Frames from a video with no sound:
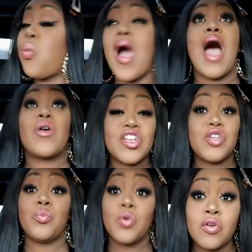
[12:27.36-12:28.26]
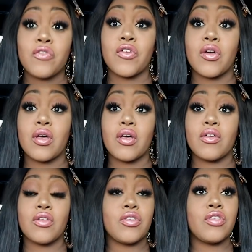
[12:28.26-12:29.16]
how can you move
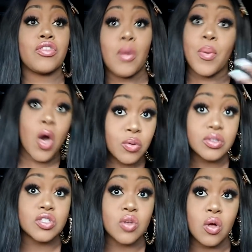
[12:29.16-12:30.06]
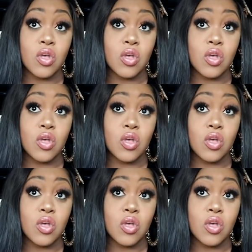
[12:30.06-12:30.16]
the boat?